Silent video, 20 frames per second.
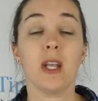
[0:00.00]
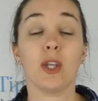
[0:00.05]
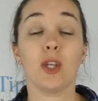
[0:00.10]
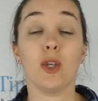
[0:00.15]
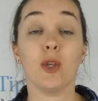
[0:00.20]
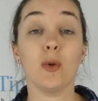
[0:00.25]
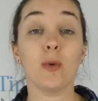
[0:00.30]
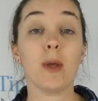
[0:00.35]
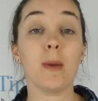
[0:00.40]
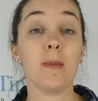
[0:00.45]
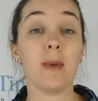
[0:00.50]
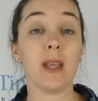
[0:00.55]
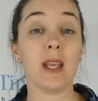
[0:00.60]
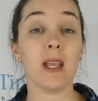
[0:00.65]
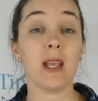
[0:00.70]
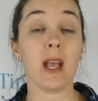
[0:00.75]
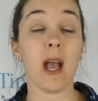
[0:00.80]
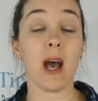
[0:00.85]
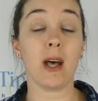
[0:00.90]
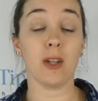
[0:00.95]
you can
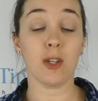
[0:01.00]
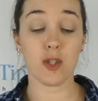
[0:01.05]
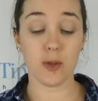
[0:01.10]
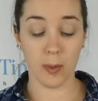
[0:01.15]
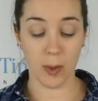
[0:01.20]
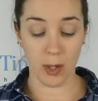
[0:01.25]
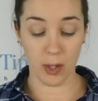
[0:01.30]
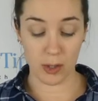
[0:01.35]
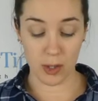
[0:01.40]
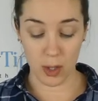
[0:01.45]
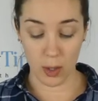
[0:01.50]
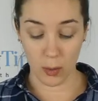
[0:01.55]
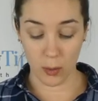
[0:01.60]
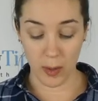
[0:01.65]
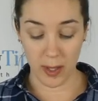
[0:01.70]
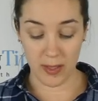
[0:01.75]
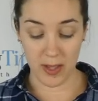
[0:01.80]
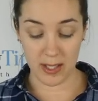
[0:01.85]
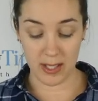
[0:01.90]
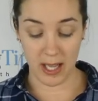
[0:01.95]
be eligible to
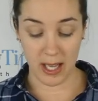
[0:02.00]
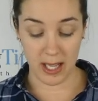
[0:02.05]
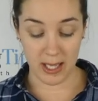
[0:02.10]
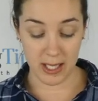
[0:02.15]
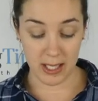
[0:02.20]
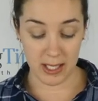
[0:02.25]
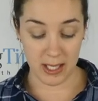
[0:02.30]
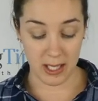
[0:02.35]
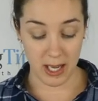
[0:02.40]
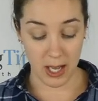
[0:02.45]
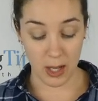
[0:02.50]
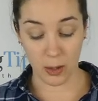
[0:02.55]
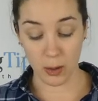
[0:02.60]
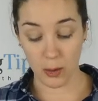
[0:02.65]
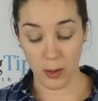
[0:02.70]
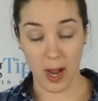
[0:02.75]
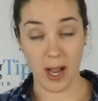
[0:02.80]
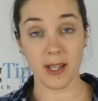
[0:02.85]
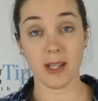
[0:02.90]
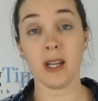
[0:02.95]
win this Andis nail
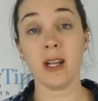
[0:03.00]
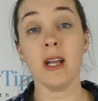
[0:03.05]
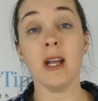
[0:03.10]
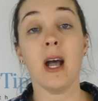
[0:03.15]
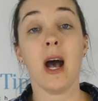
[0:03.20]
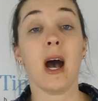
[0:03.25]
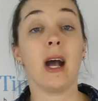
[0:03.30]
grinder.